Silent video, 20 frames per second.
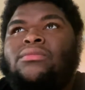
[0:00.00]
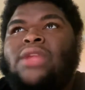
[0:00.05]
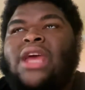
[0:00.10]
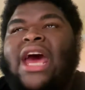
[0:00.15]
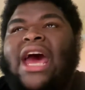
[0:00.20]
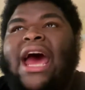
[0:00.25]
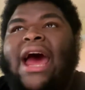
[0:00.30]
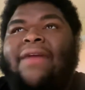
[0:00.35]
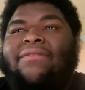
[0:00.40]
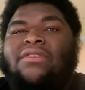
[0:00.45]

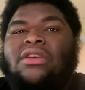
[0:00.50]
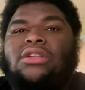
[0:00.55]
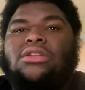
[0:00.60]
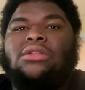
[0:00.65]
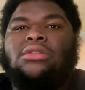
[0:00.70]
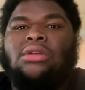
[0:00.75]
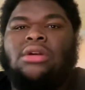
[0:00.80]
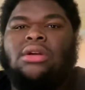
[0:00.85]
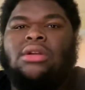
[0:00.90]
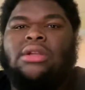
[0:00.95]

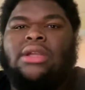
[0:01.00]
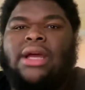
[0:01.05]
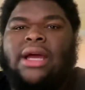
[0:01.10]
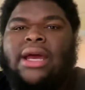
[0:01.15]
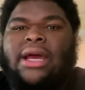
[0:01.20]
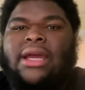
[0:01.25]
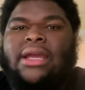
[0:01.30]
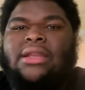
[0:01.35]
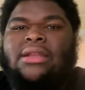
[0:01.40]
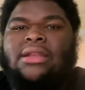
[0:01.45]
Snart
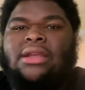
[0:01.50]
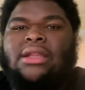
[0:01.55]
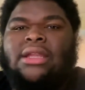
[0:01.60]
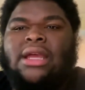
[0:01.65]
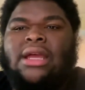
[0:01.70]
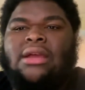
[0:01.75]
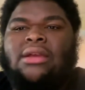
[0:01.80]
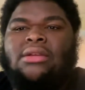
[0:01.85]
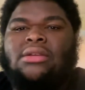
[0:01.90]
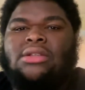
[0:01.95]
died in
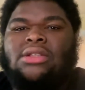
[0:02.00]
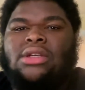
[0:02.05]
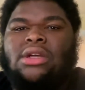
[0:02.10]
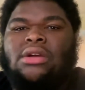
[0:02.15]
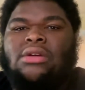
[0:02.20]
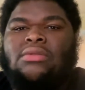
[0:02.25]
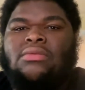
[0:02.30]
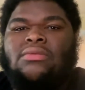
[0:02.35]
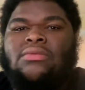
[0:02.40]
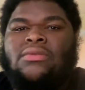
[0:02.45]
that
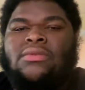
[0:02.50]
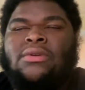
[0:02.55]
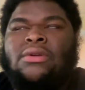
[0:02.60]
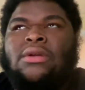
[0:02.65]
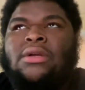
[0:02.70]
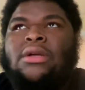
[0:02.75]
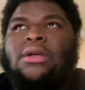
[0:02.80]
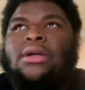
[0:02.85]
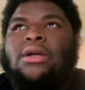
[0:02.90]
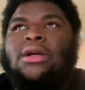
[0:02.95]
show,
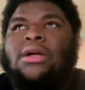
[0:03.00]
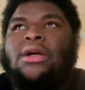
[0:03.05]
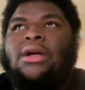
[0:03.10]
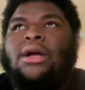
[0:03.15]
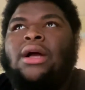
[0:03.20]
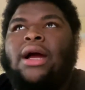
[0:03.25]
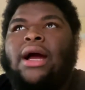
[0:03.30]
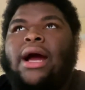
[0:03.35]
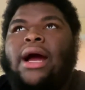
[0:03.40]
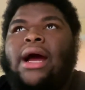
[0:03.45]

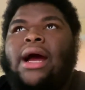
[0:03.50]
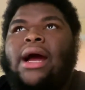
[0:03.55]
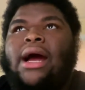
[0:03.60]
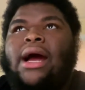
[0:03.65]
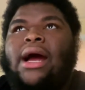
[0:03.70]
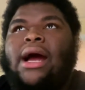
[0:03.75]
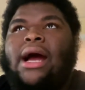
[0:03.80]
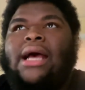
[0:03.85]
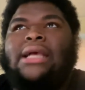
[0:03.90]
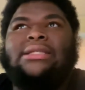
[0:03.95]

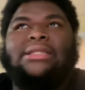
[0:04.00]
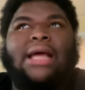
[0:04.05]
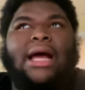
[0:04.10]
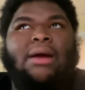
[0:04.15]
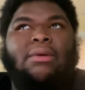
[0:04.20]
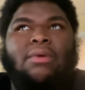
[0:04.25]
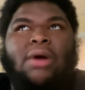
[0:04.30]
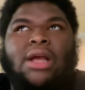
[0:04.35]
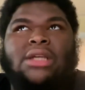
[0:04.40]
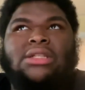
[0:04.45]
I
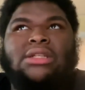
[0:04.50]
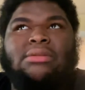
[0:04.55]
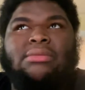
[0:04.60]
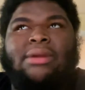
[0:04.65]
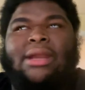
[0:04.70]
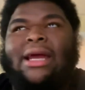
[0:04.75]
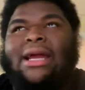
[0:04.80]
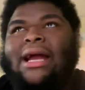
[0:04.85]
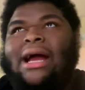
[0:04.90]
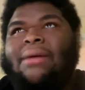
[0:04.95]
stopped watching it, but
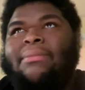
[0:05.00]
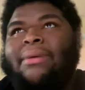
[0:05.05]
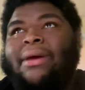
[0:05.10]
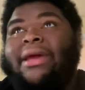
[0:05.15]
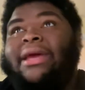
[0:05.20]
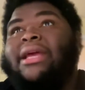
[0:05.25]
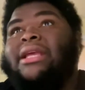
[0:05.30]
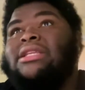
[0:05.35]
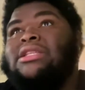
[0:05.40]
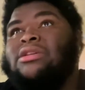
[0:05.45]
I got
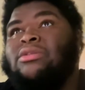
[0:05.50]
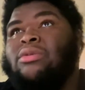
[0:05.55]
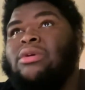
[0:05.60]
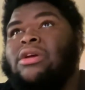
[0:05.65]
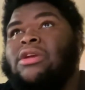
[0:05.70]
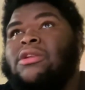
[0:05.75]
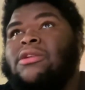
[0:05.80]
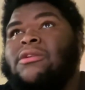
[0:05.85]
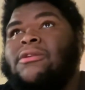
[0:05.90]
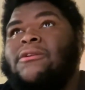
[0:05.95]
back into
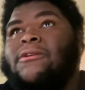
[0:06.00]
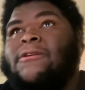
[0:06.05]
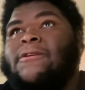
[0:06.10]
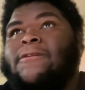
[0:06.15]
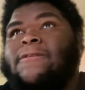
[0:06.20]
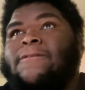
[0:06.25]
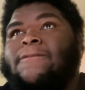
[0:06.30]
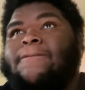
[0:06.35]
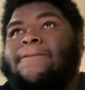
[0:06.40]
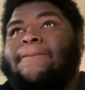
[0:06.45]
it.
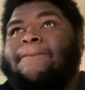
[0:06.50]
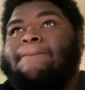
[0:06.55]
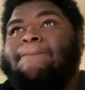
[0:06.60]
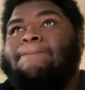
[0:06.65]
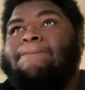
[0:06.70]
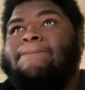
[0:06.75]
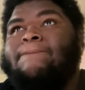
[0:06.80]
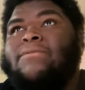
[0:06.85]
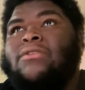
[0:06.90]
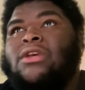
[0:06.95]

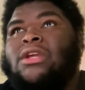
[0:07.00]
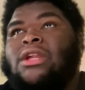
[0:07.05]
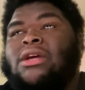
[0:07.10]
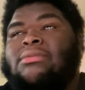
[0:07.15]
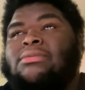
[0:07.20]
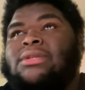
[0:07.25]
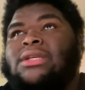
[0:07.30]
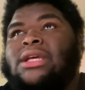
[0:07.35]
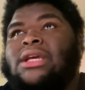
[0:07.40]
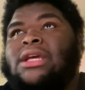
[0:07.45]
You know what
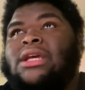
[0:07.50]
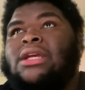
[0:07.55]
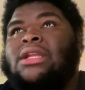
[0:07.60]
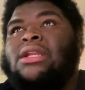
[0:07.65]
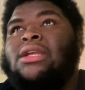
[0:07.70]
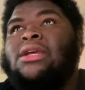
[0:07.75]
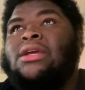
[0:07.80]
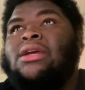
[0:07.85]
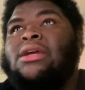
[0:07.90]
I'm saying?